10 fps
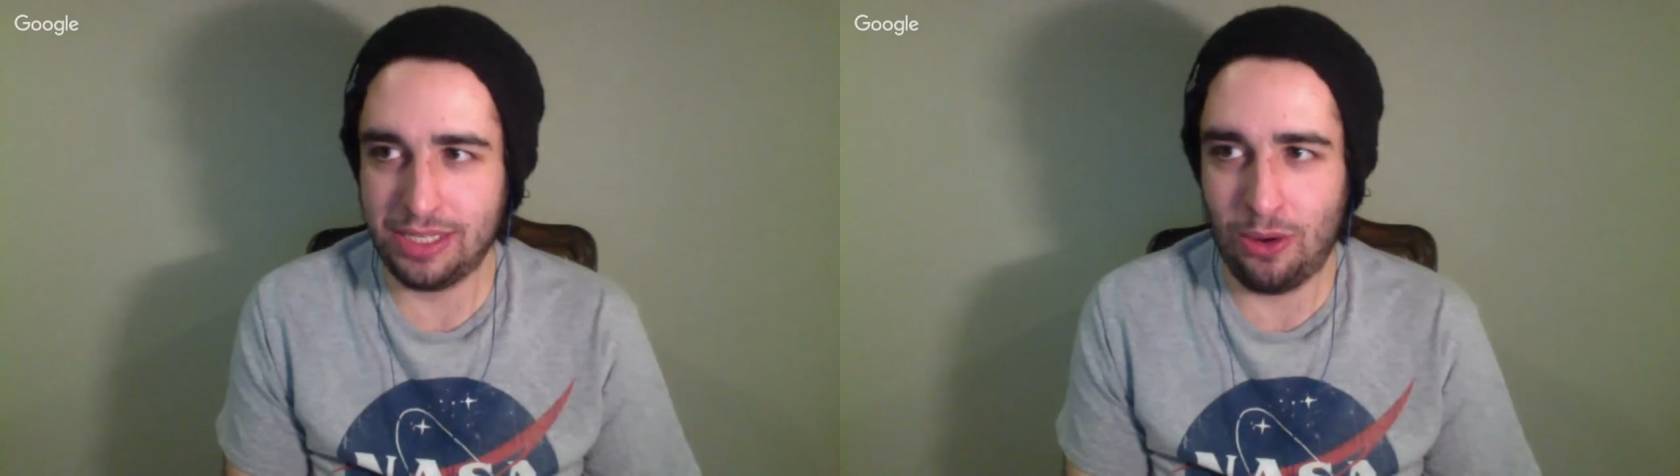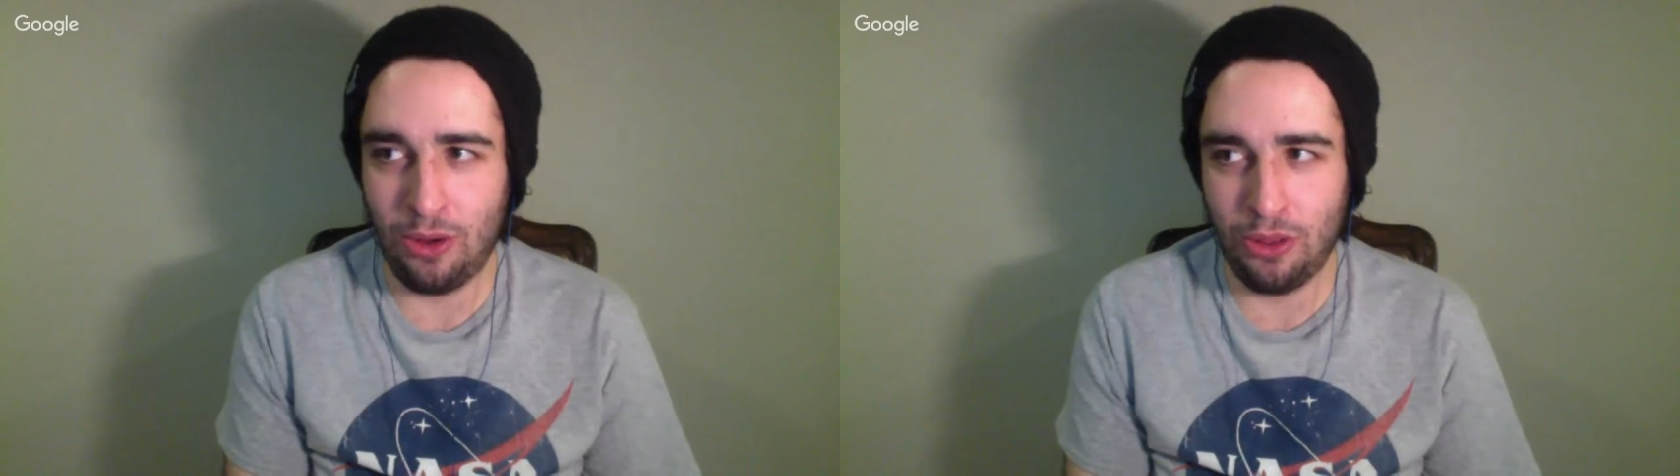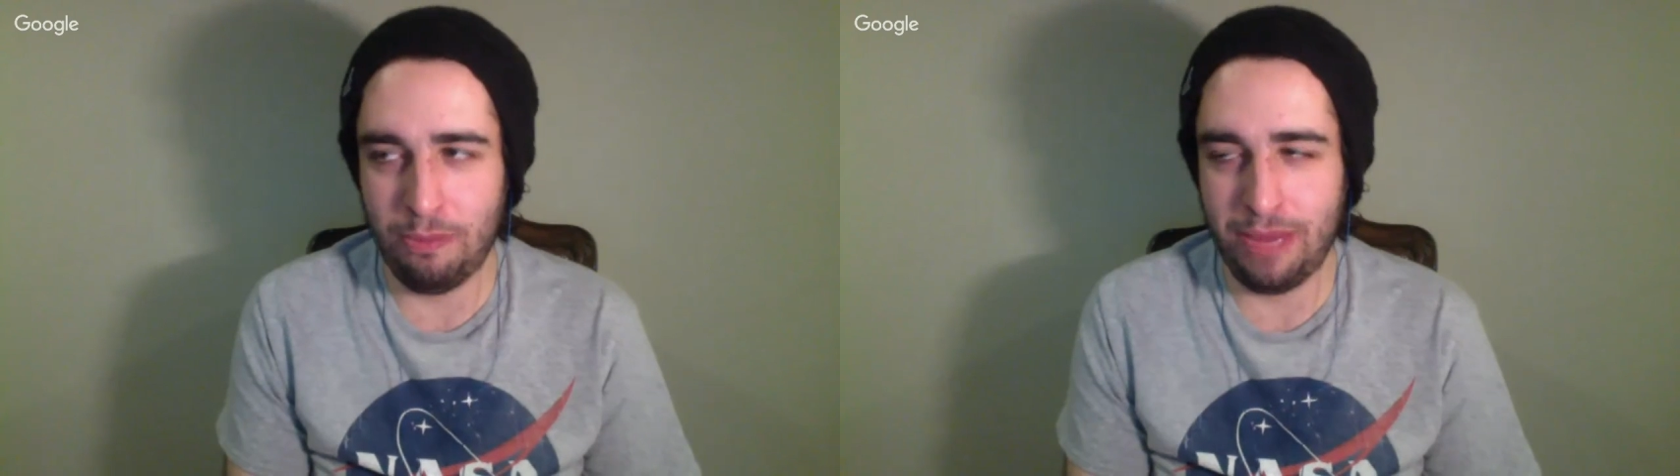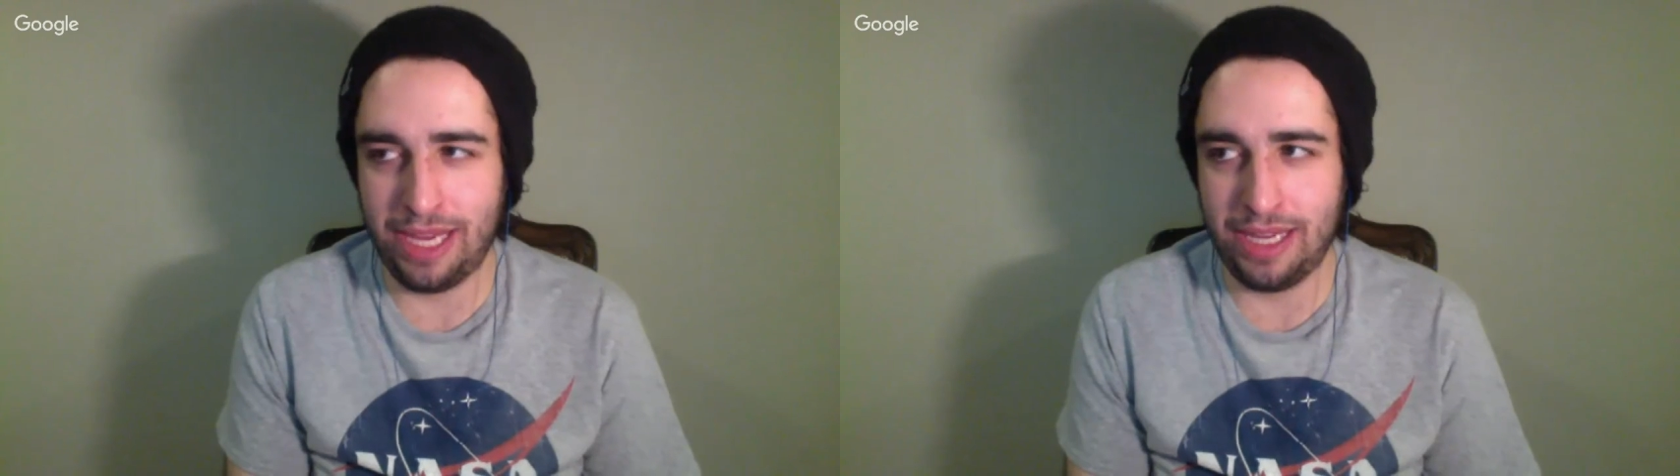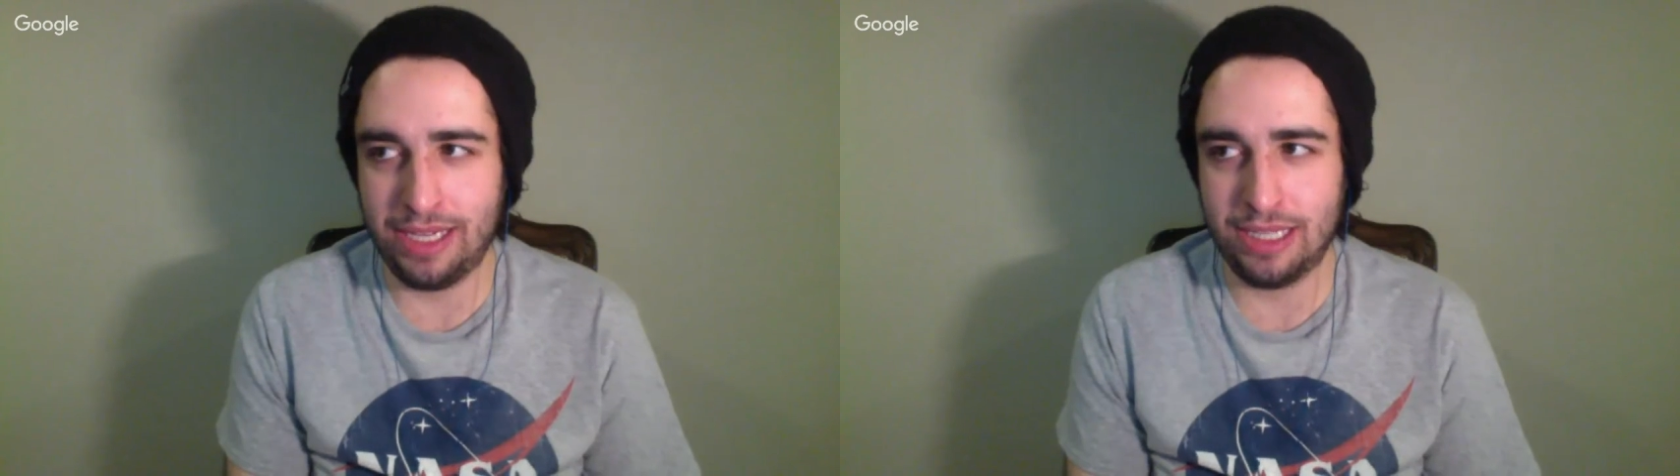all the
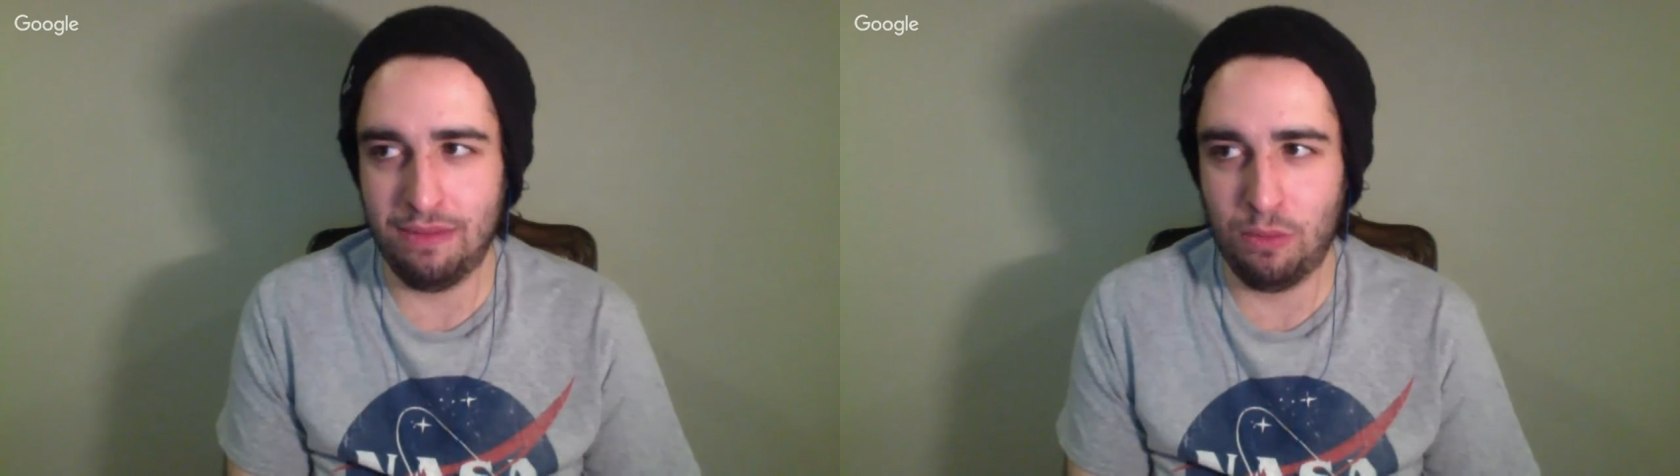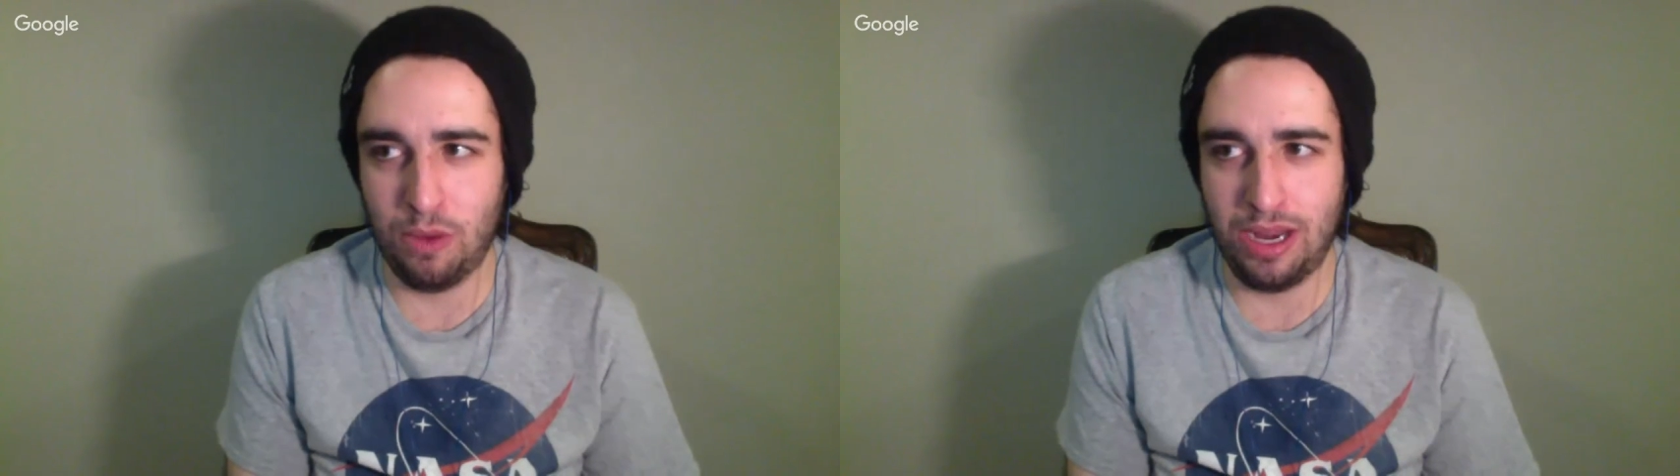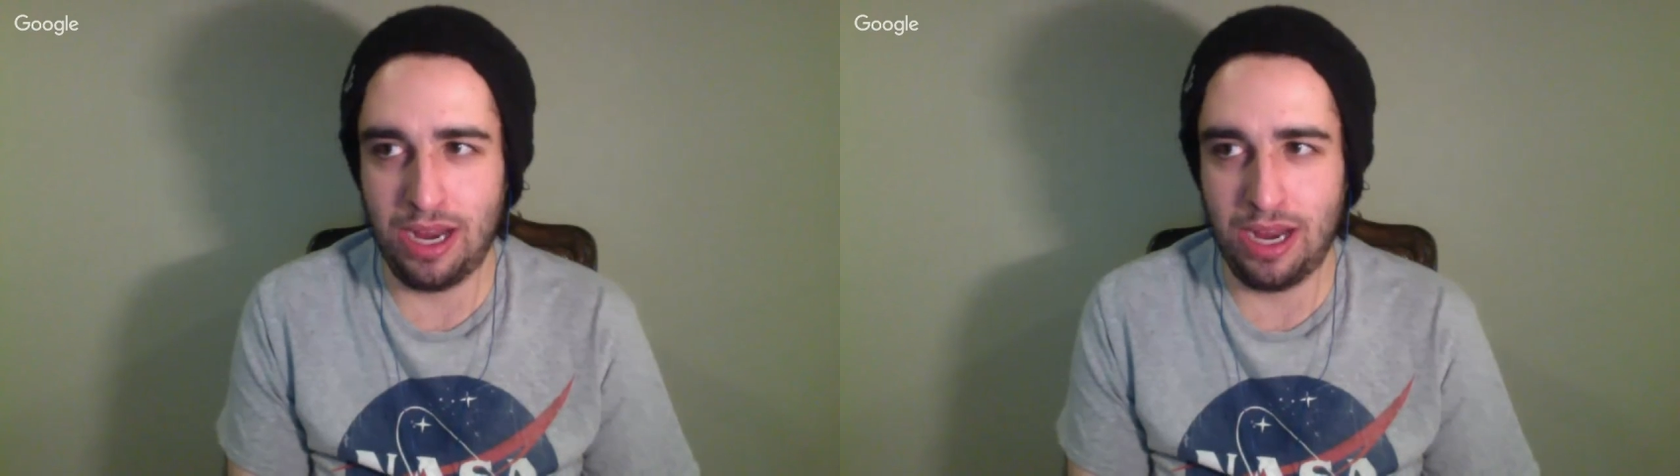makings of what